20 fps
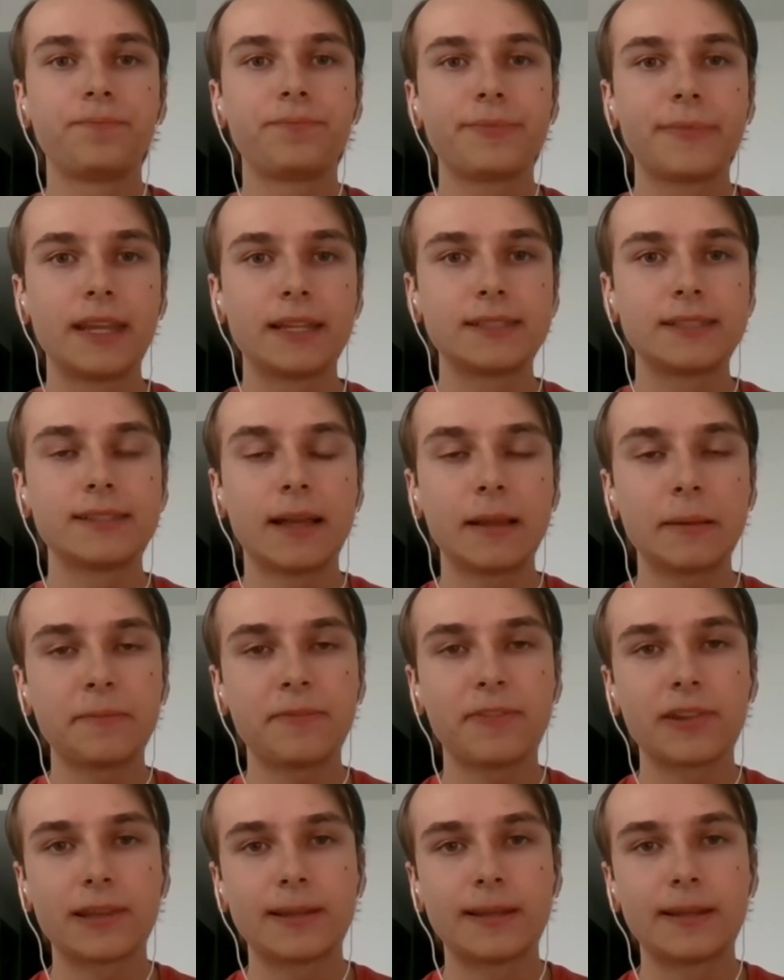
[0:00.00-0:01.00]
This is
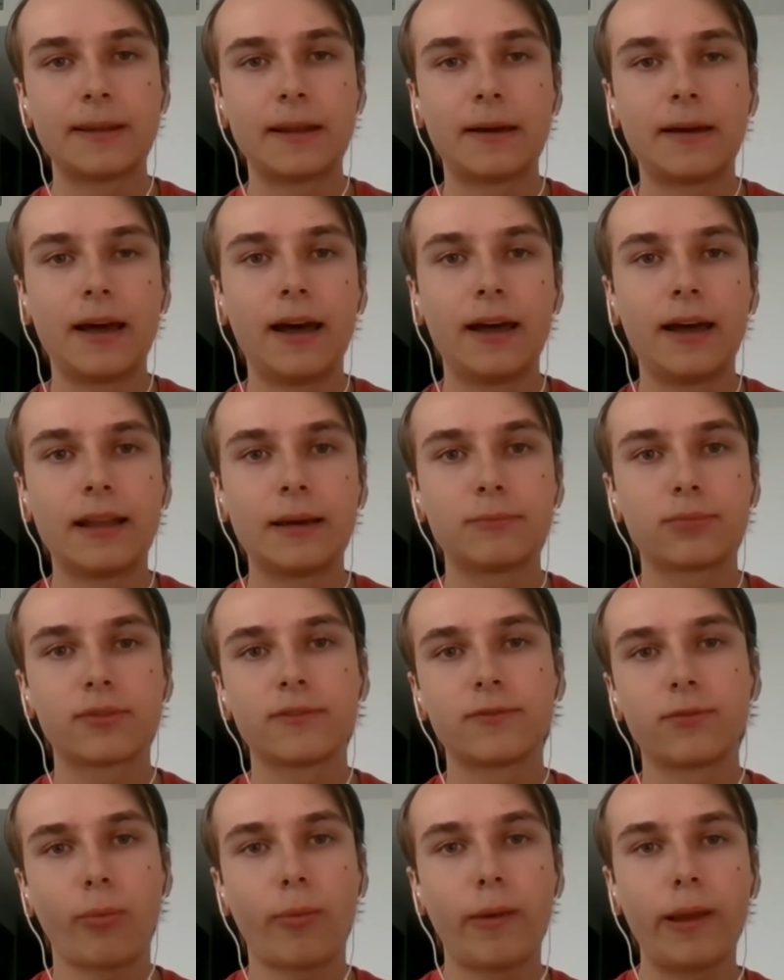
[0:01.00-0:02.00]
helpful in a number
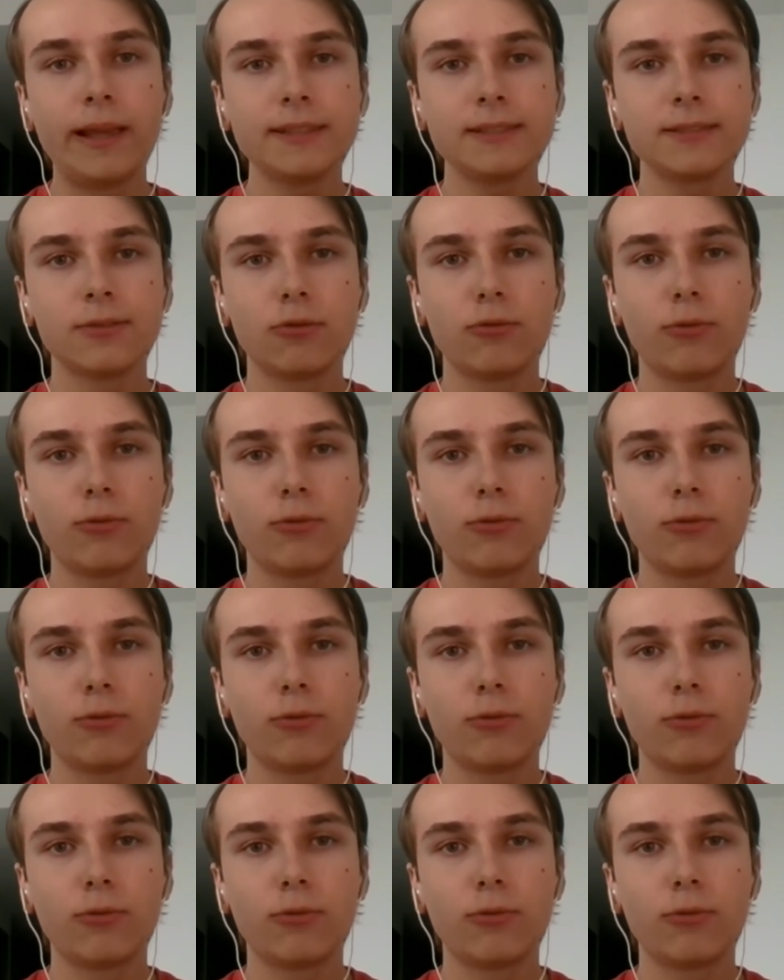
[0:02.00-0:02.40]
of ways.